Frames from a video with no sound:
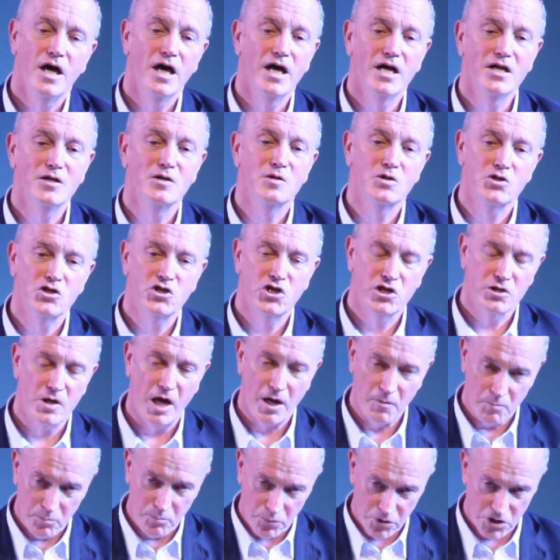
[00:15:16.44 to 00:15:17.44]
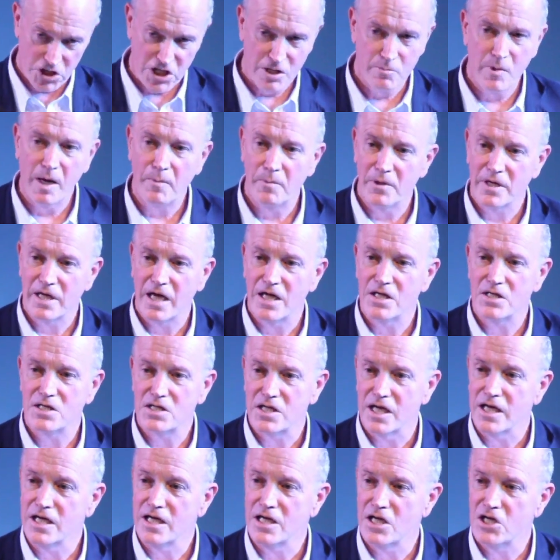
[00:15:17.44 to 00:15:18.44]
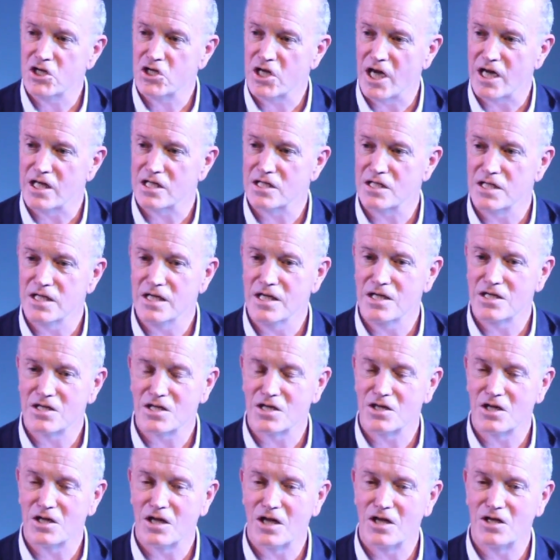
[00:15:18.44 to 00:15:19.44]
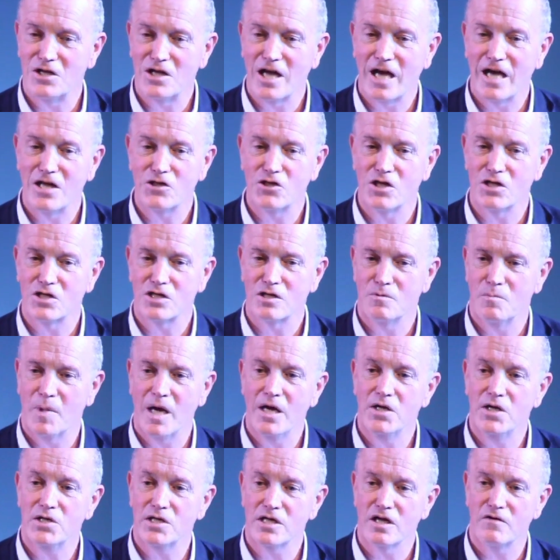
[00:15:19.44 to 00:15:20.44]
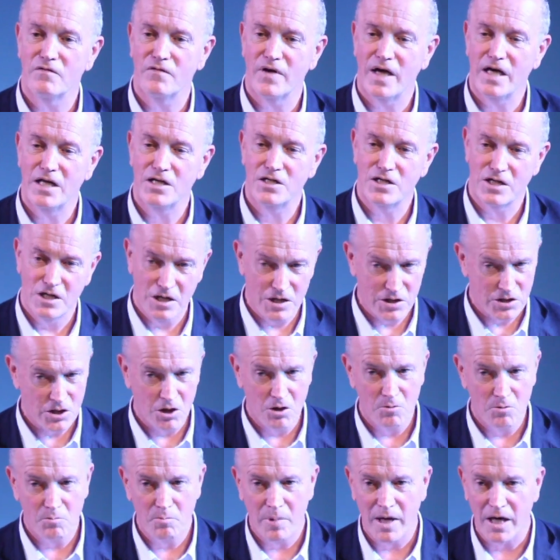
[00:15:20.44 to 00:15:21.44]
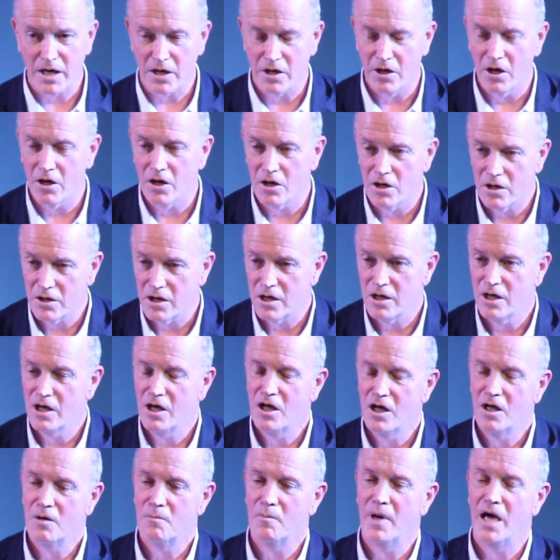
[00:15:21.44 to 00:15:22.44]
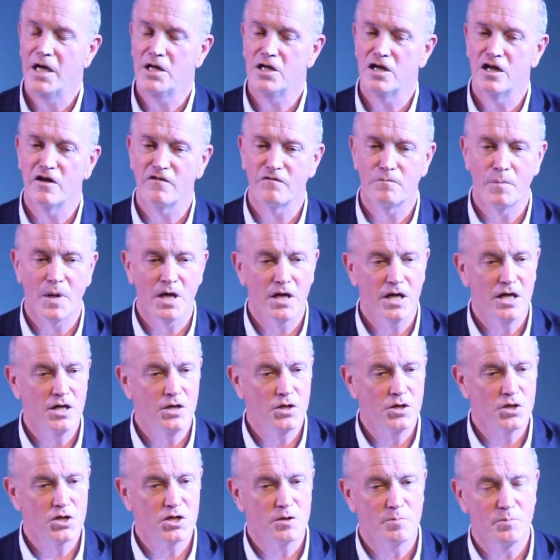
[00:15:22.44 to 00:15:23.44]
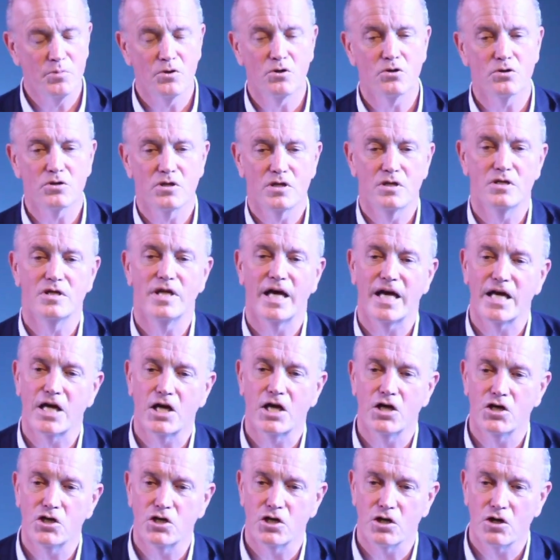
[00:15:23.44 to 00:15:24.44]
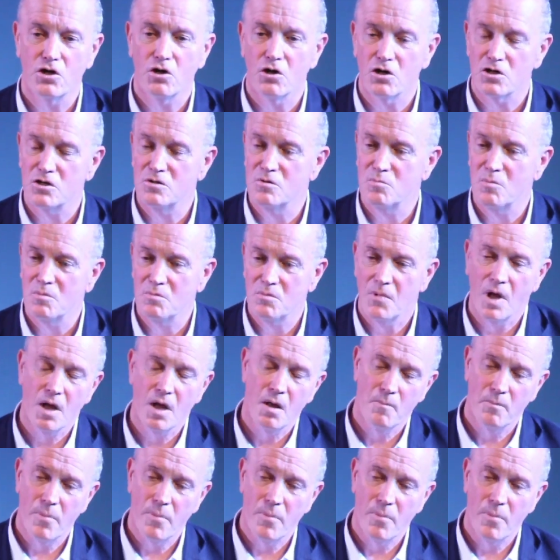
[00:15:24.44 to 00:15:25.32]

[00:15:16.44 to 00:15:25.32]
and put them up against English athletes and had this amazing event in his own backyard, made enough money to support the Lancashire cotton